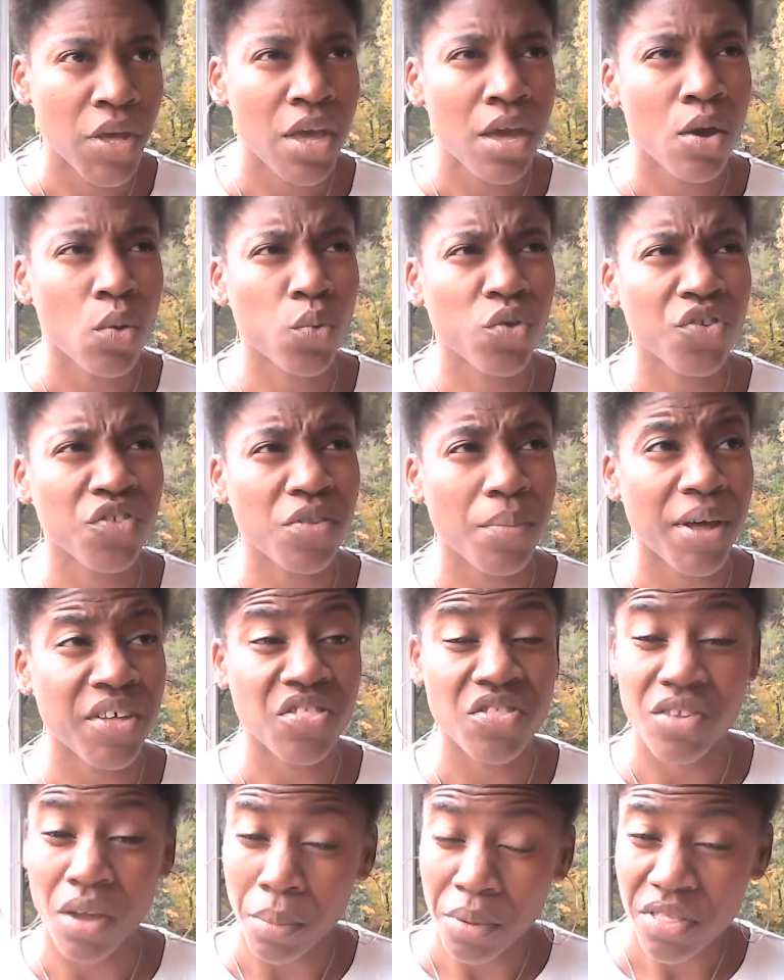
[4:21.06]
which is
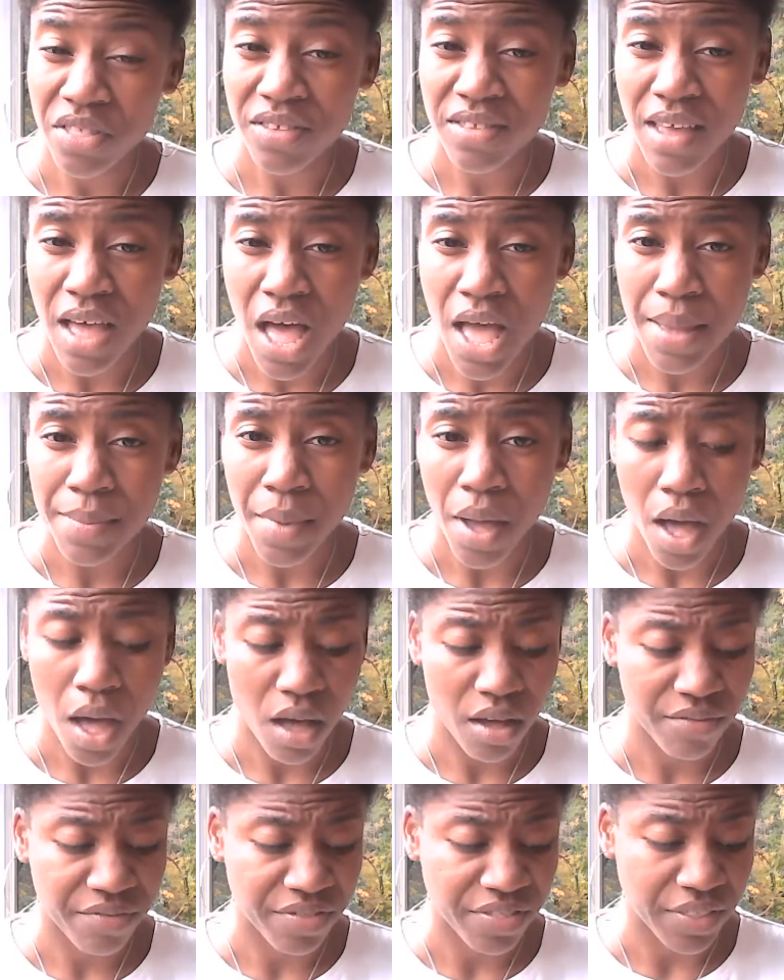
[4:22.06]
about double the time
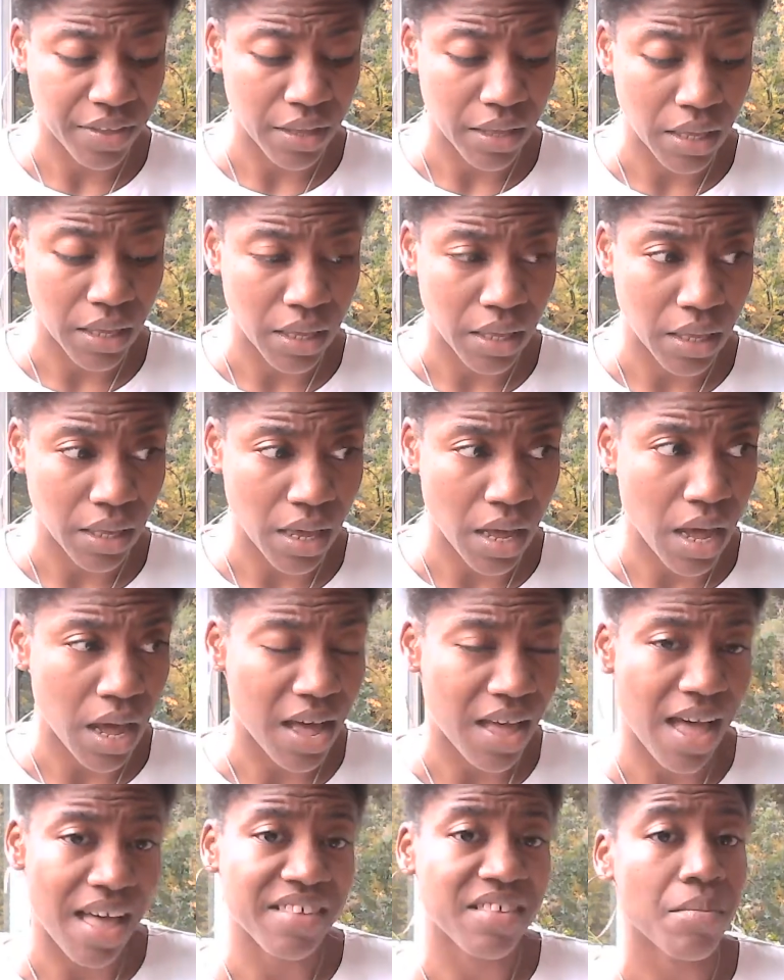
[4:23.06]
of the
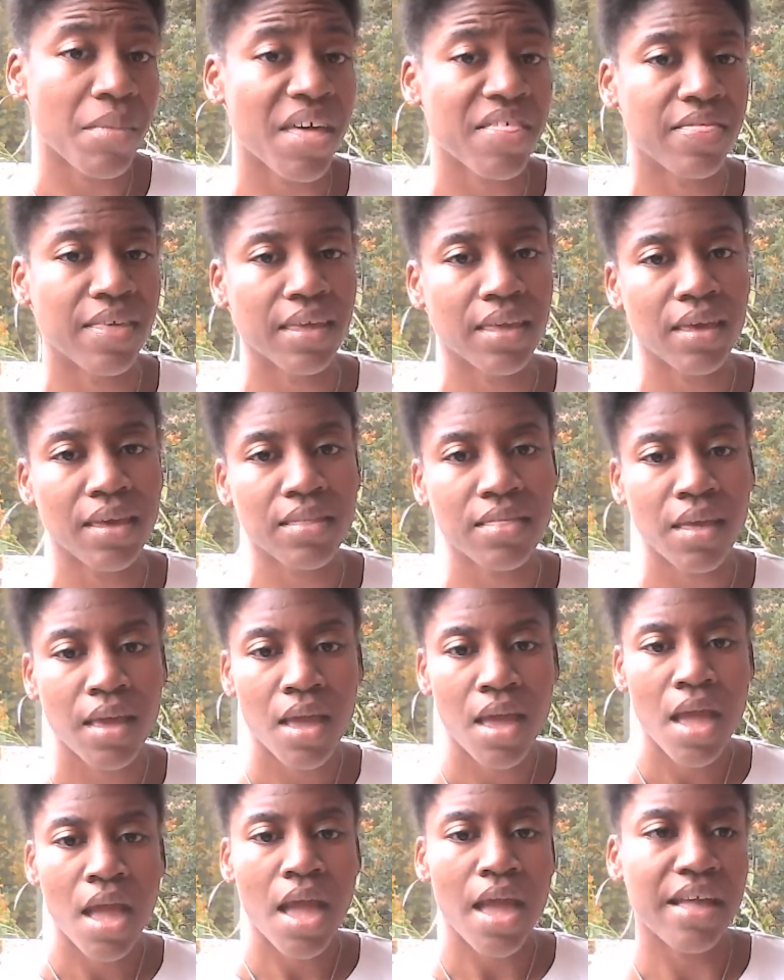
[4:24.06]
As a Man Thinketh.
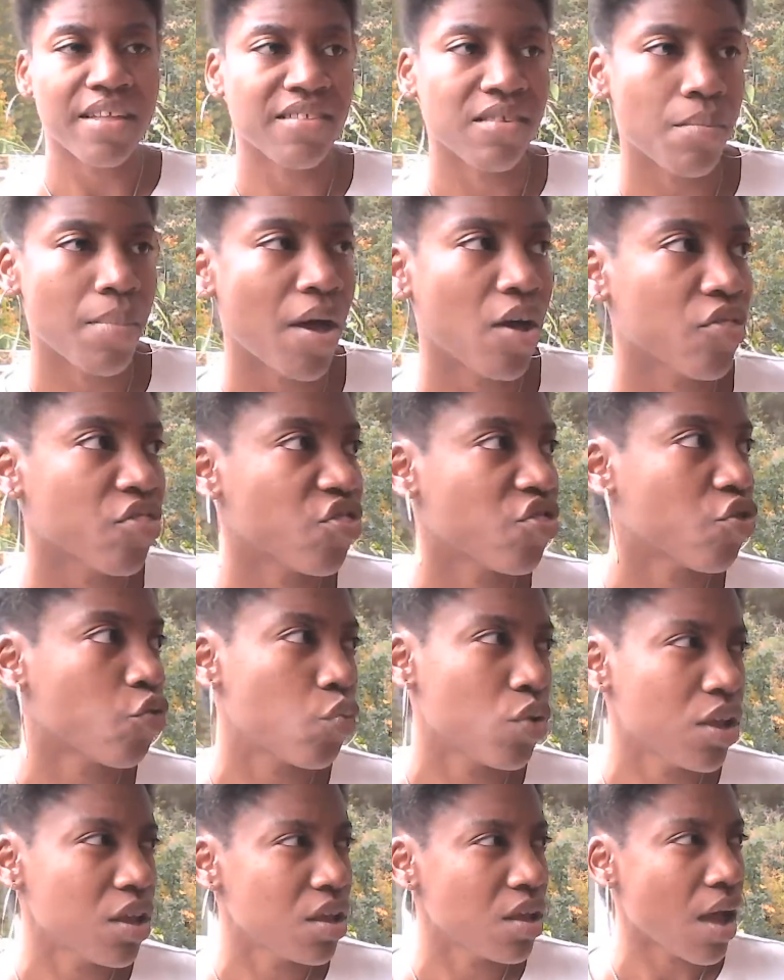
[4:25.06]
It's about
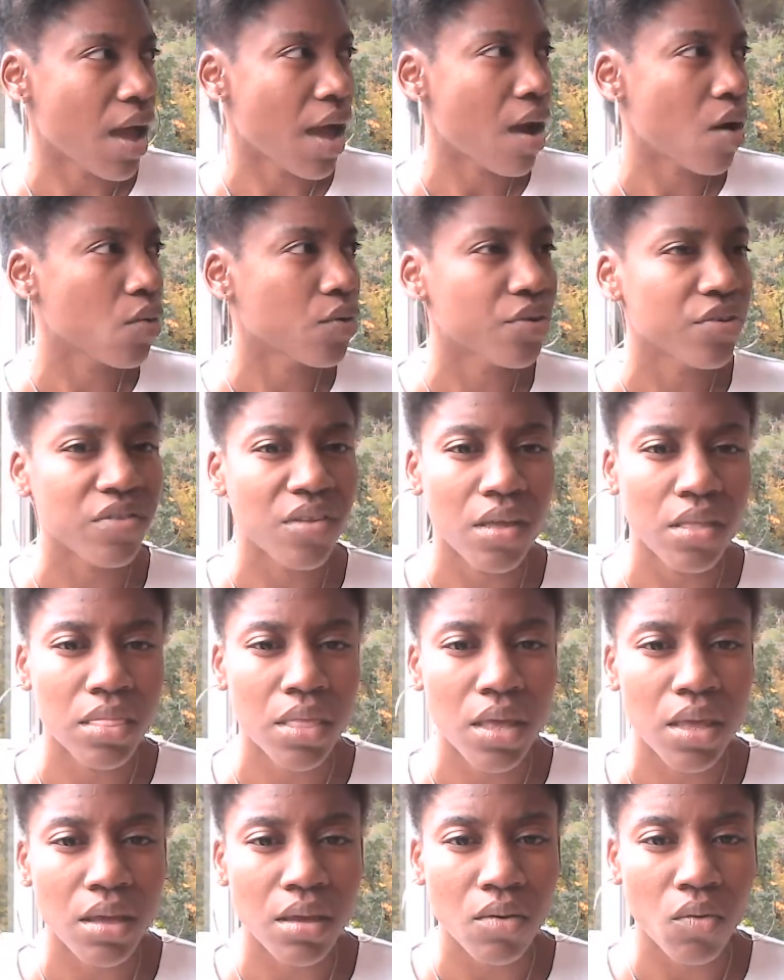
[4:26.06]
3 hours, I
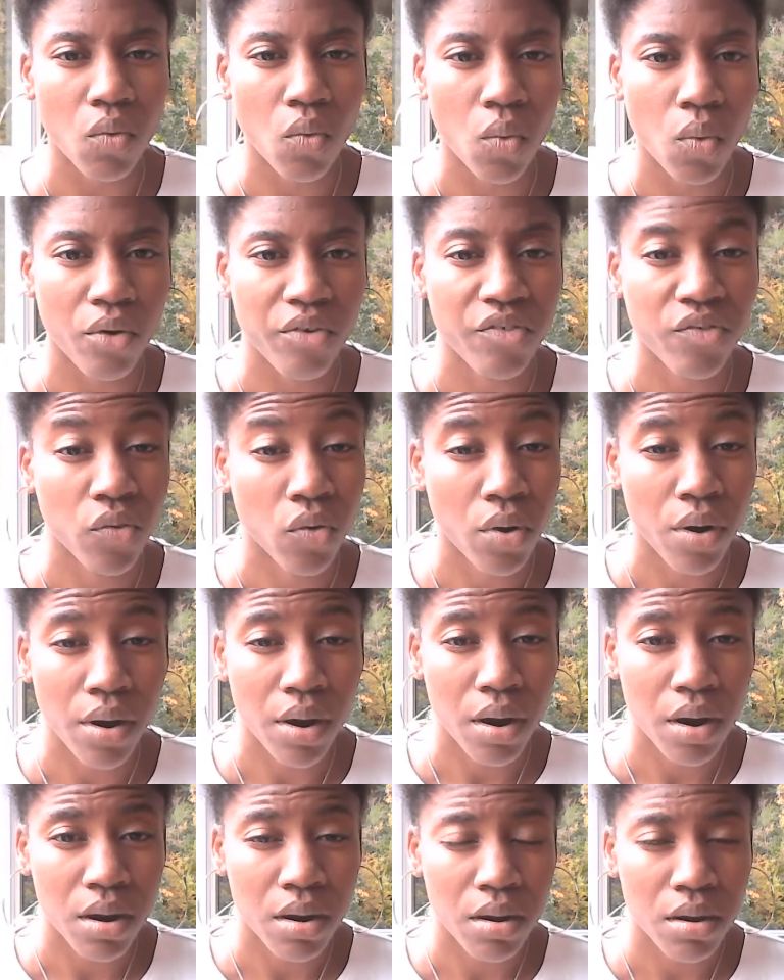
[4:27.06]
think, or
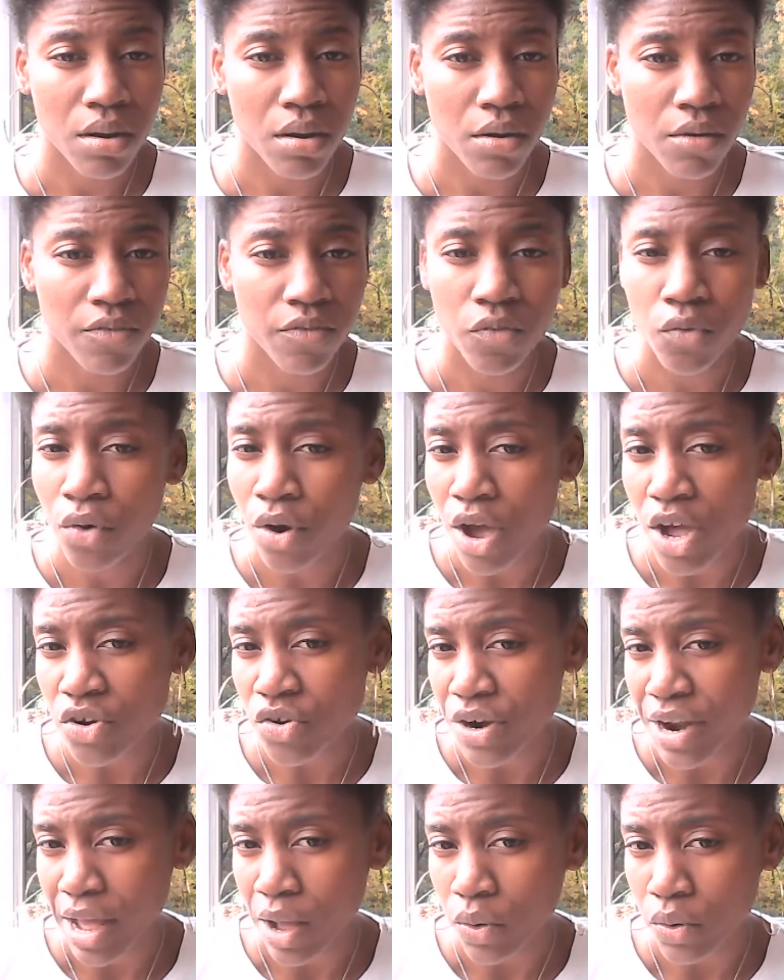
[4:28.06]

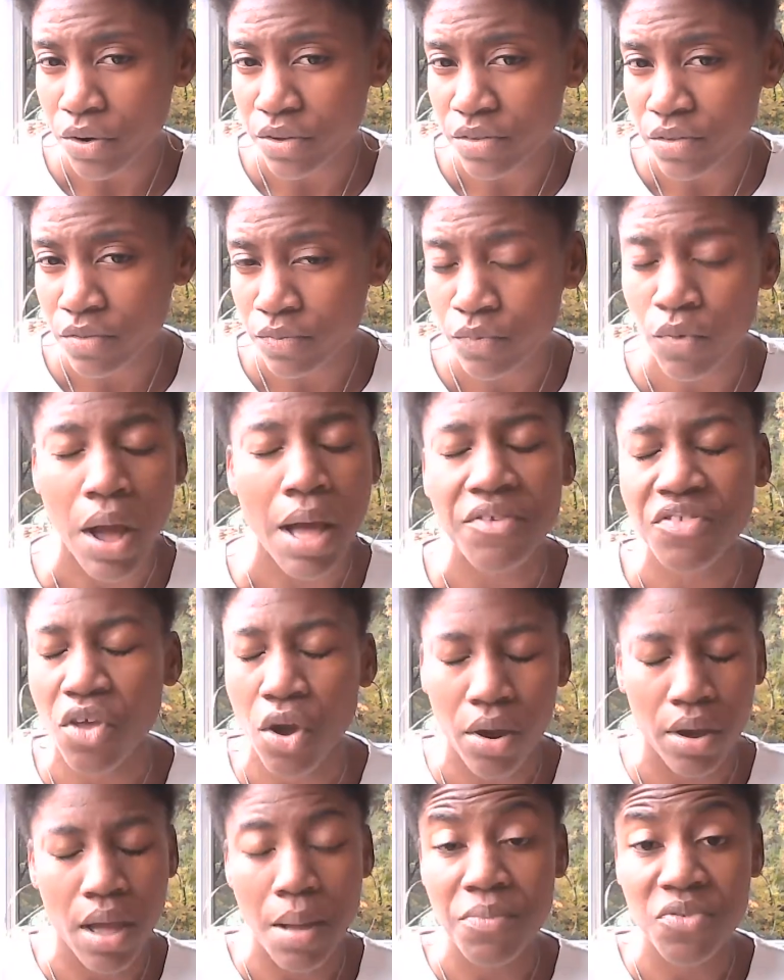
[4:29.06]

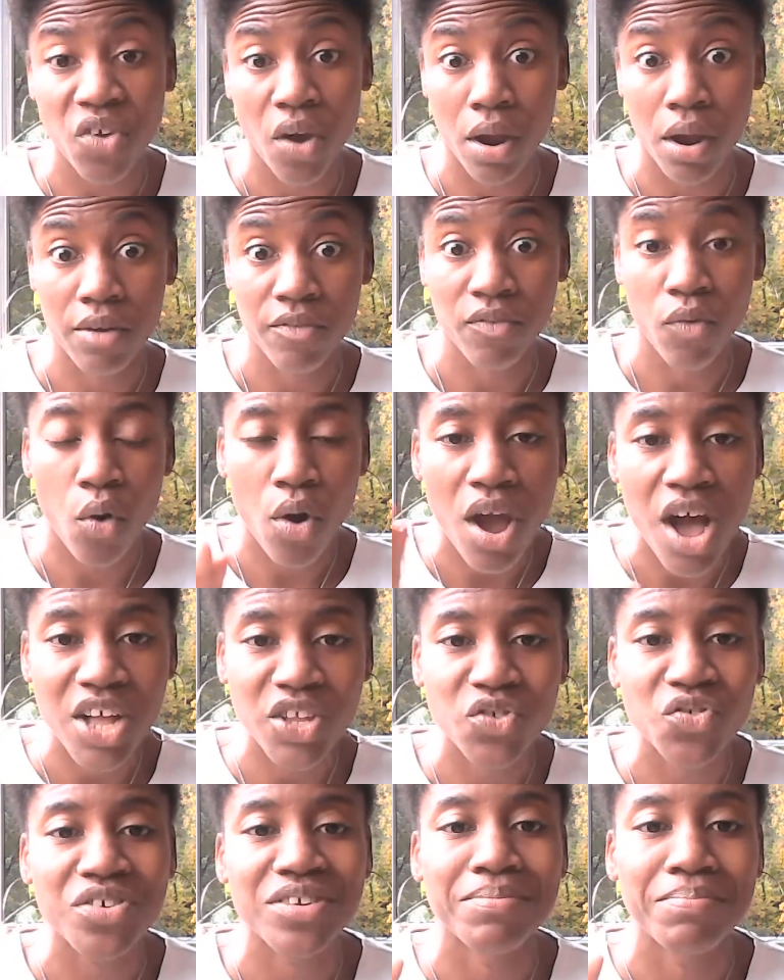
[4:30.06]

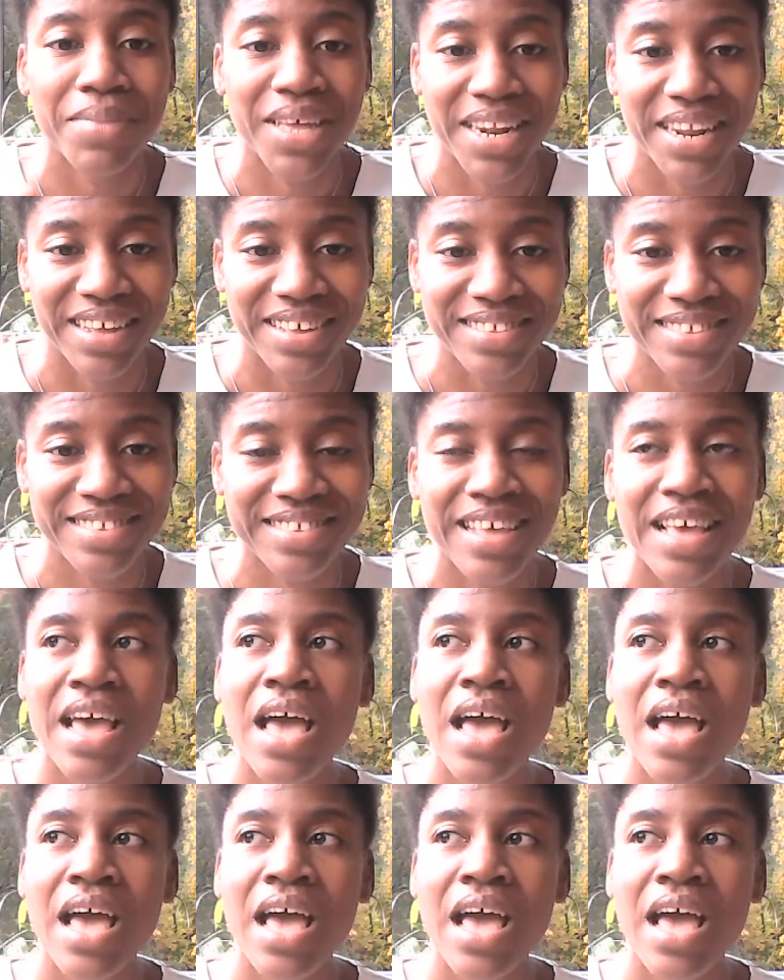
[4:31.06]
400 minutes,